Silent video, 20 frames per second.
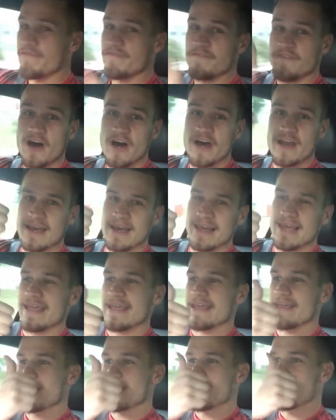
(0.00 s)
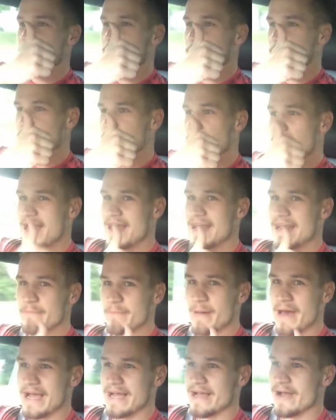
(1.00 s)
Finally, heading
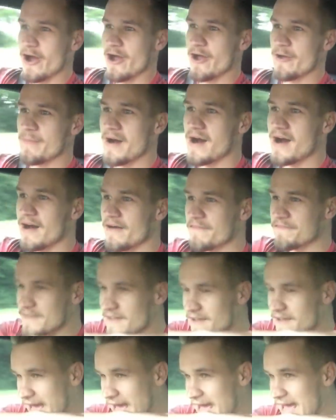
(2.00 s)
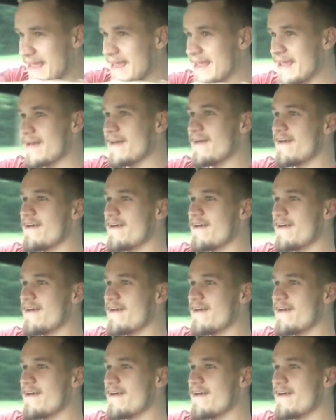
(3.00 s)
back home after a